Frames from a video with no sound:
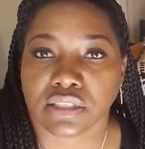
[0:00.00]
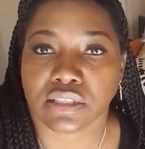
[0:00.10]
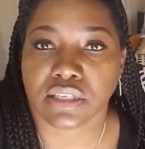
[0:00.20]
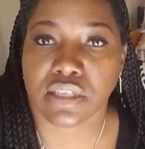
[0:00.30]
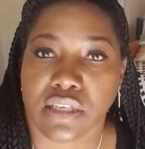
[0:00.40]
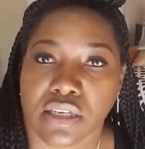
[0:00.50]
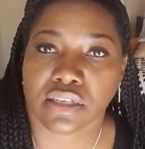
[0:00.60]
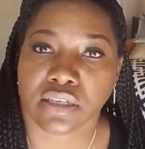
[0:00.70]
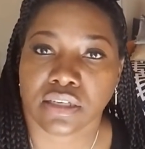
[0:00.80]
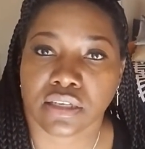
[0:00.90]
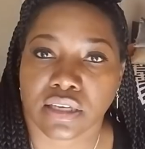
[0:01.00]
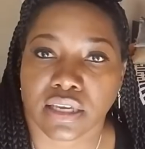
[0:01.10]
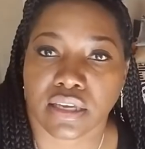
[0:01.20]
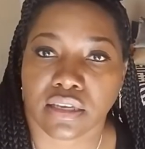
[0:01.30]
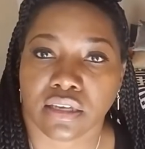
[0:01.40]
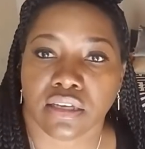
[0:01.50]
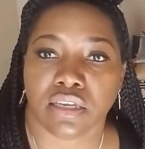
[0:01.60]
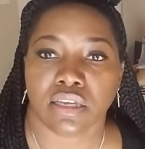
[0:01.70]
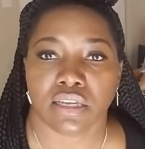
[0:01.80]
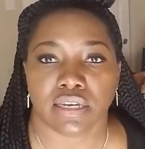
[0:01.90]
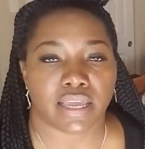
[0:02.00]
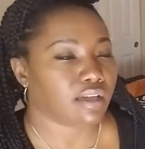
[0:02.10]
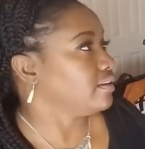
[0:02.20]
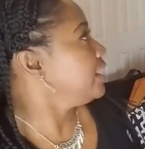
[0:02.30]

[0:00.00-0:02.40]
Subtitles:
see. Okay. Now